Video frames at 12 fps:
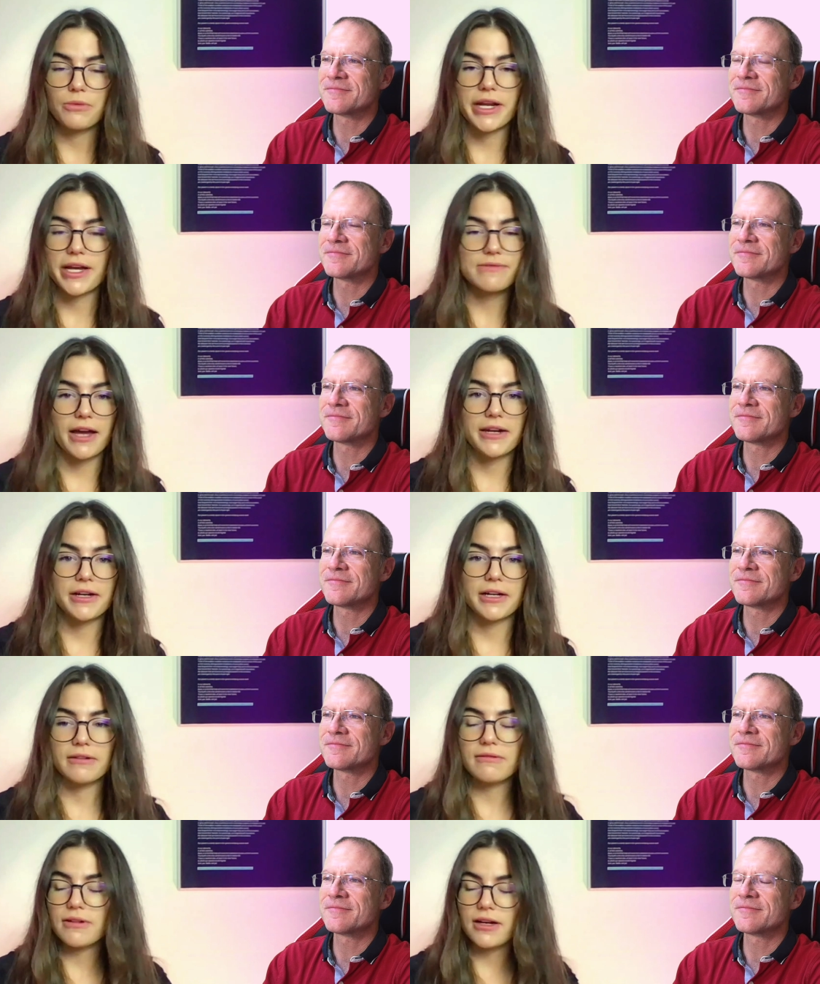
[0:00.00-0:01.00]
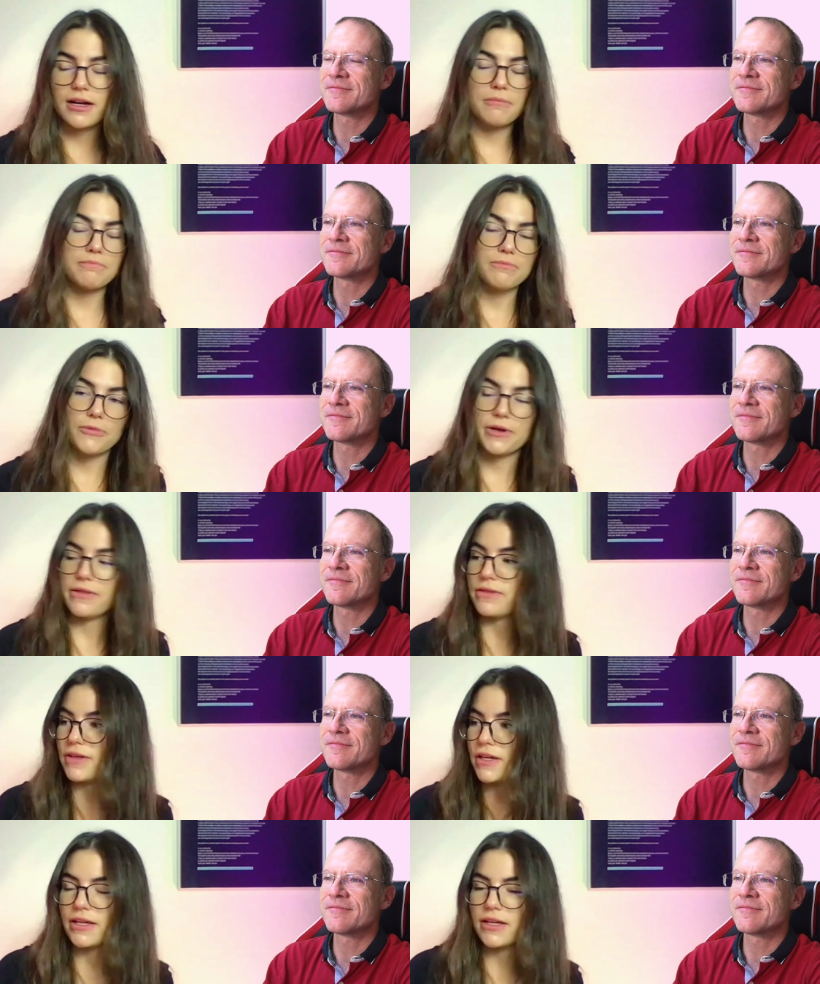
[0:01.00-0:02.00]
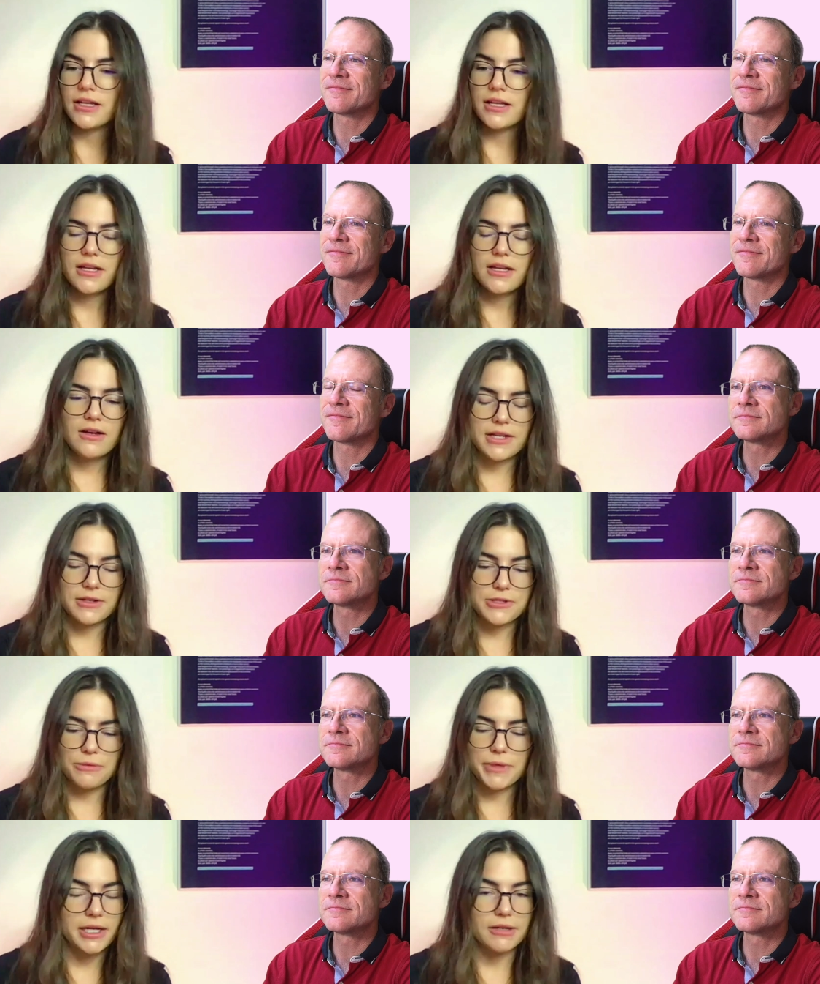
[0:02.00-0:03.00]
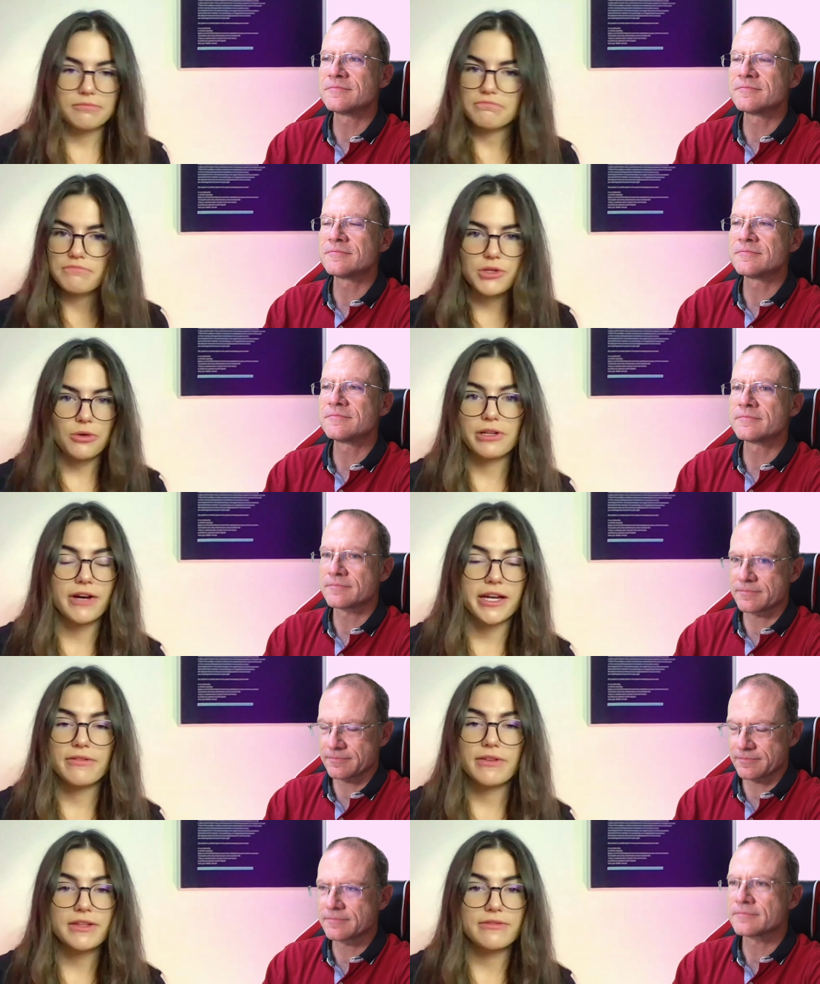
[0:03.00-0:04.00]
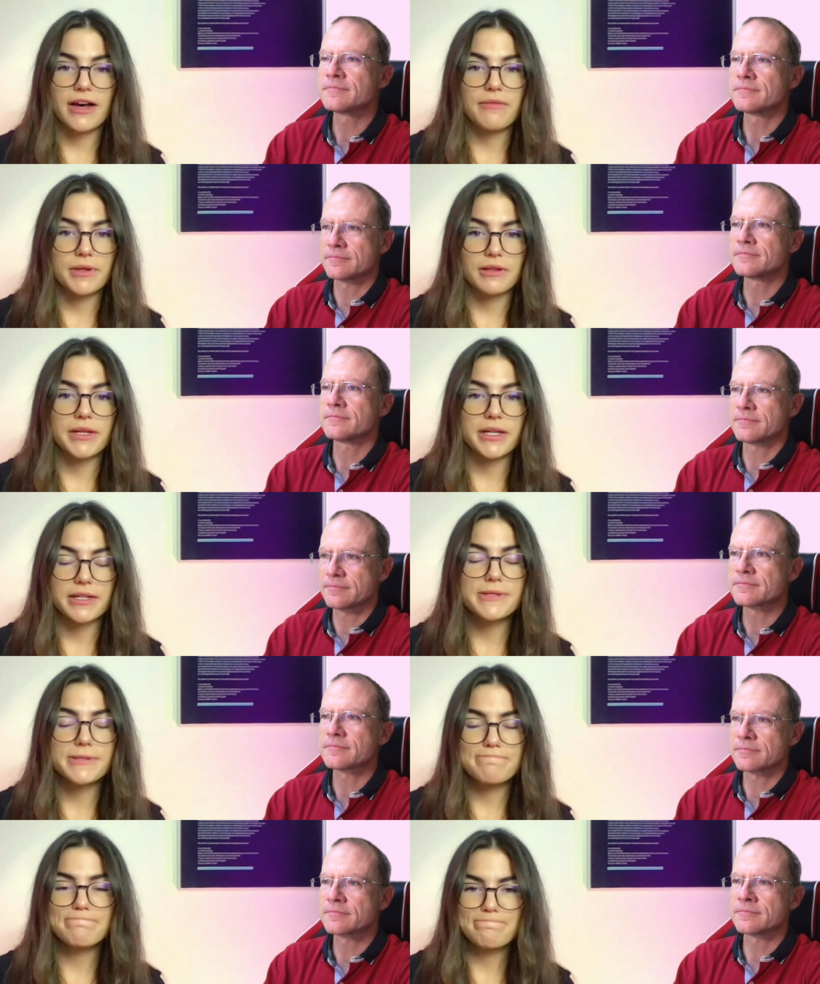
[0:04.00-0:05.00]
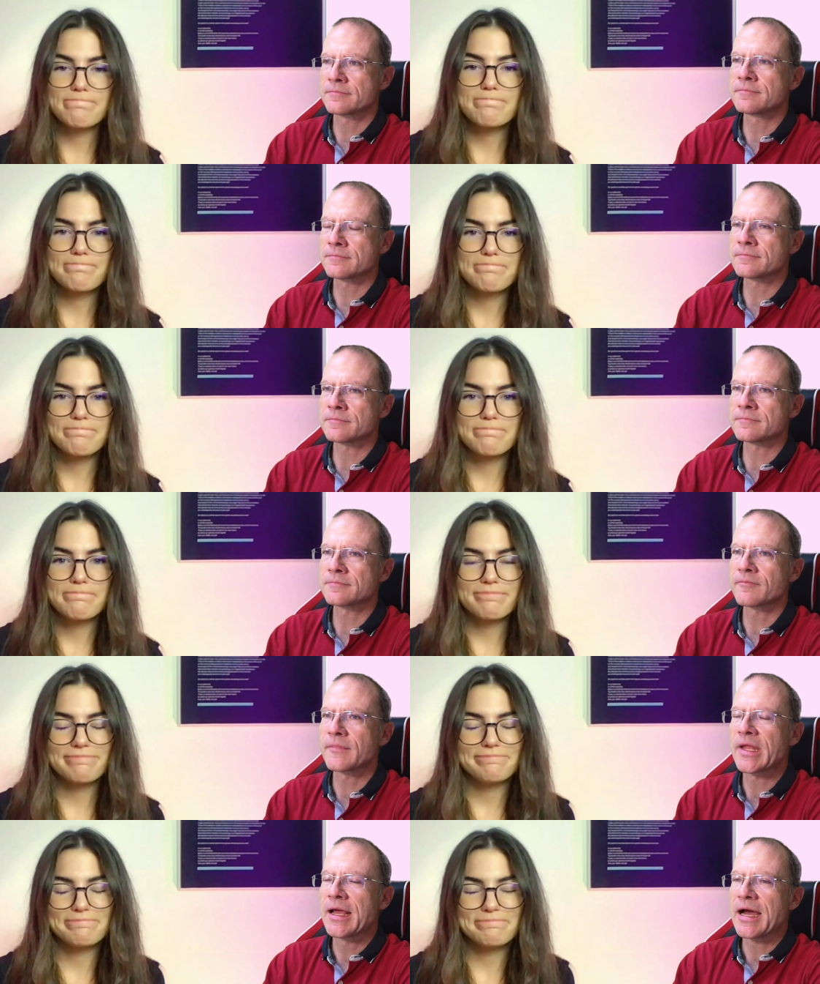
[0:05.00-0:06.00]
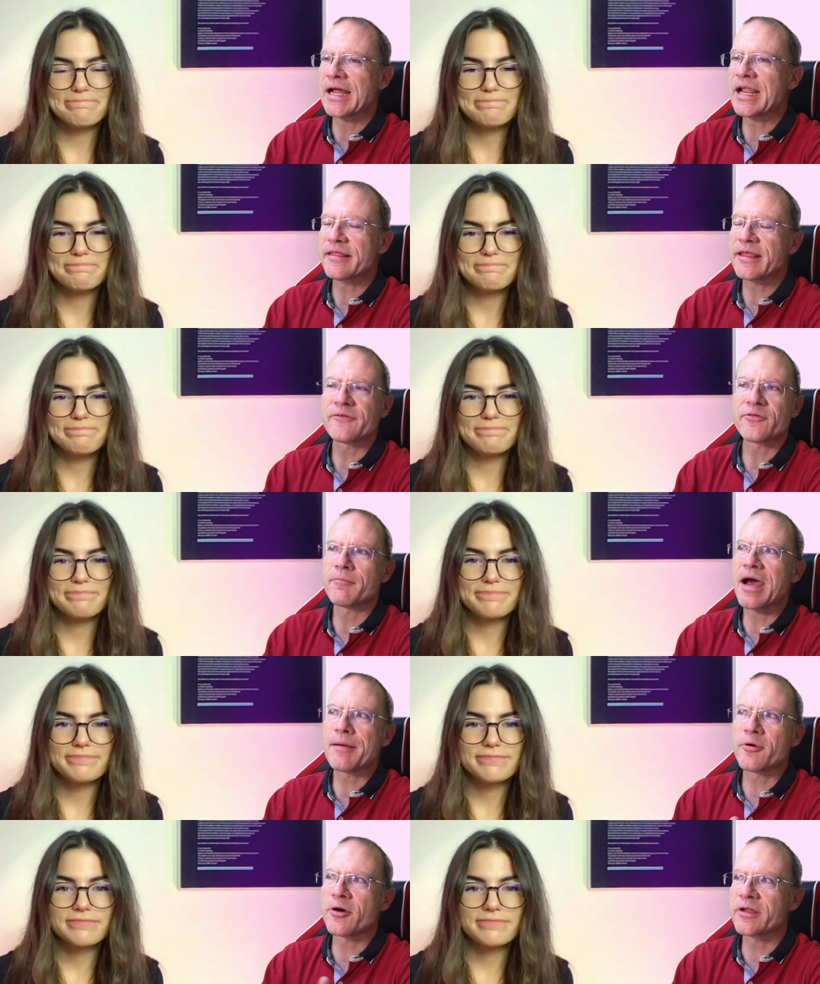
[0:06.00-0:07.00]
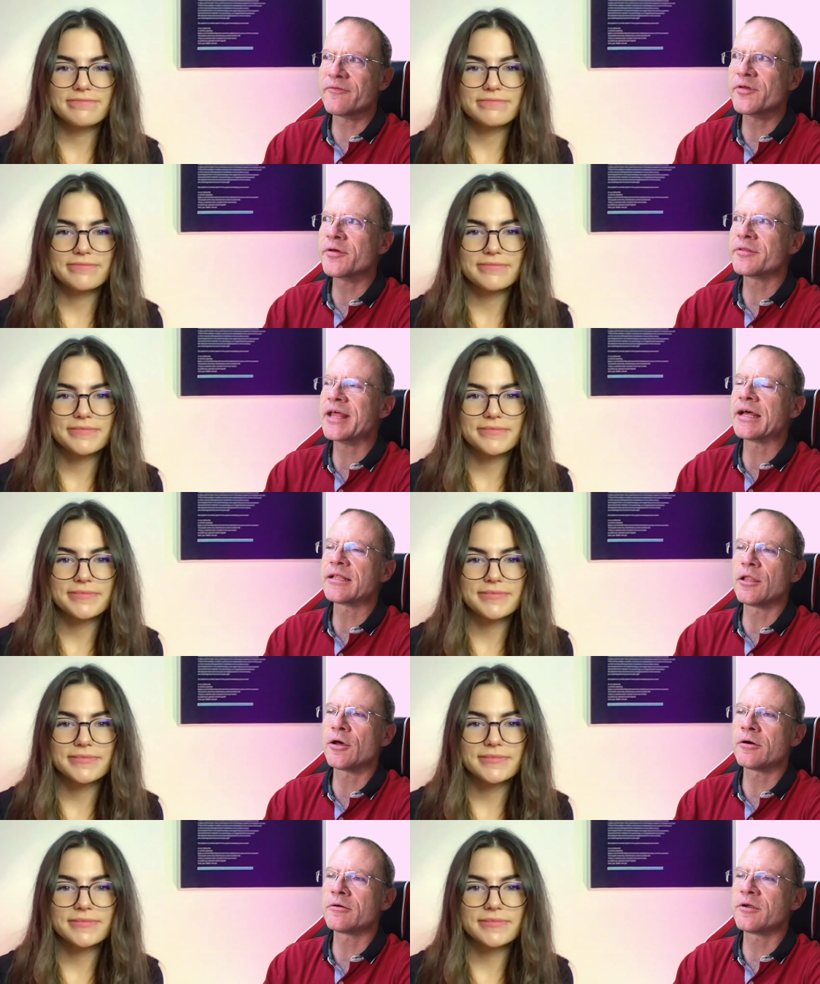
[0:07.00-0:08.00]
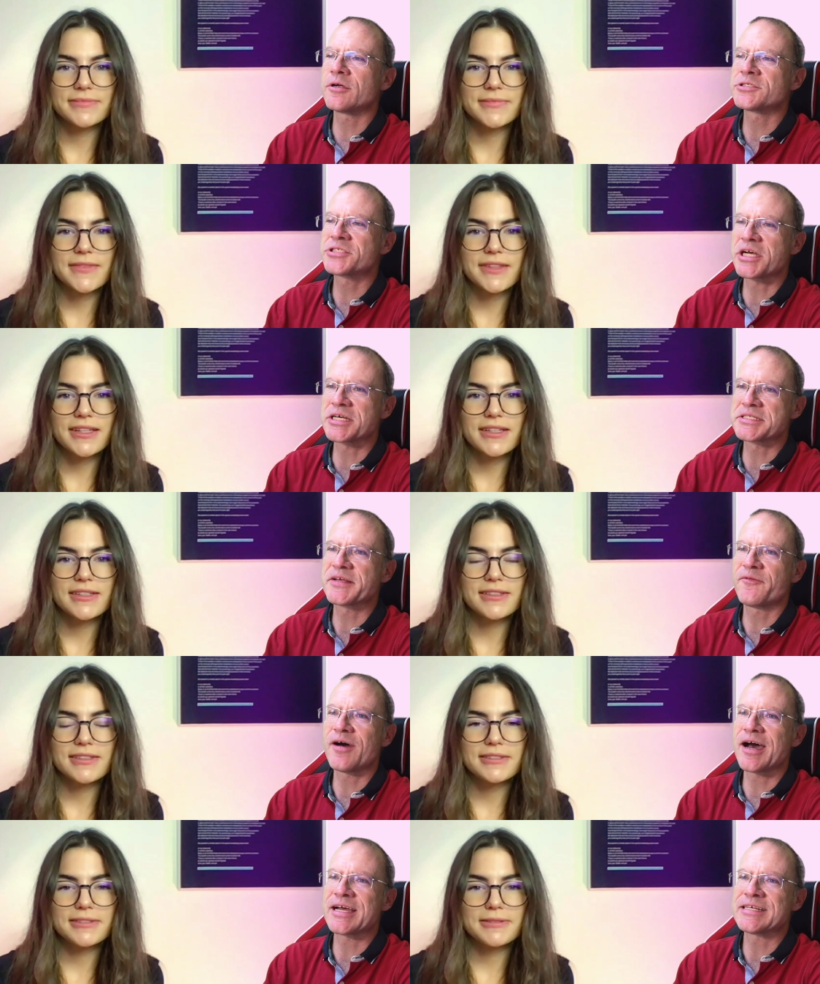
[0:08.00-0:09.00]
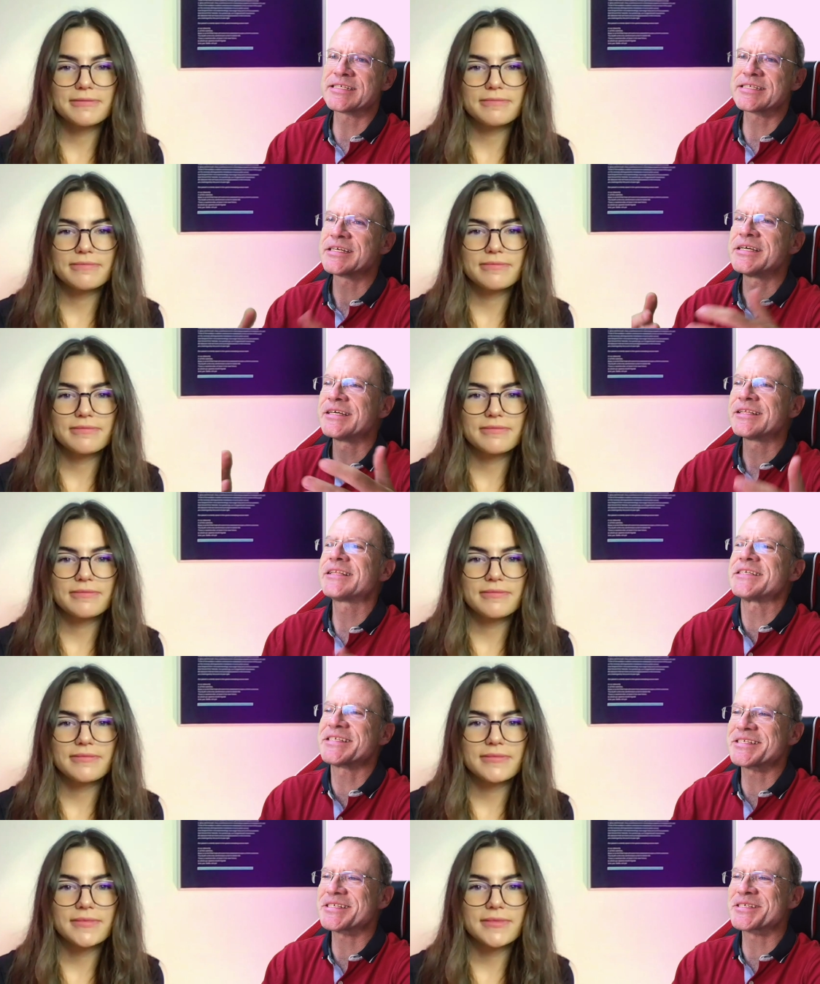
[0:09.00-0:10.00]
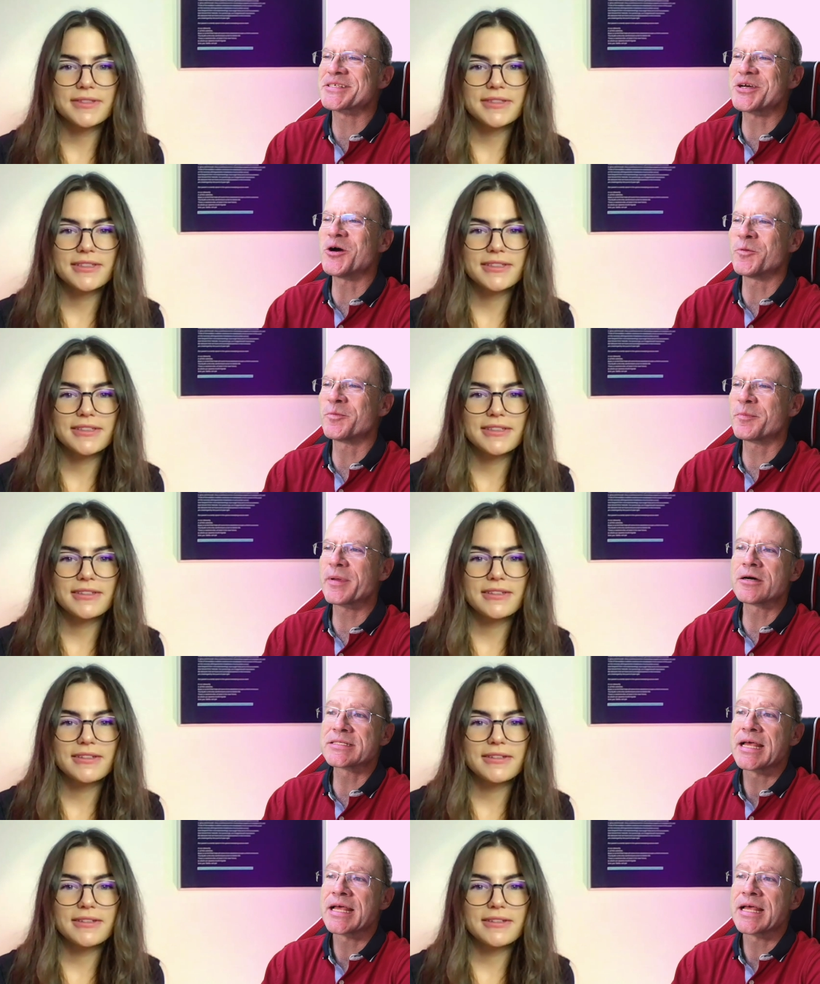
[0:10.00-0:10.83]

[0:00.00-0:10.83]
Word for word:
Speaker 1: the one X flattener um, with the telescope here, totally fine, fifty-five millimeters. Mm-hmm.
Speaker 2: And I think from my point of view, that alone justifies this scope, because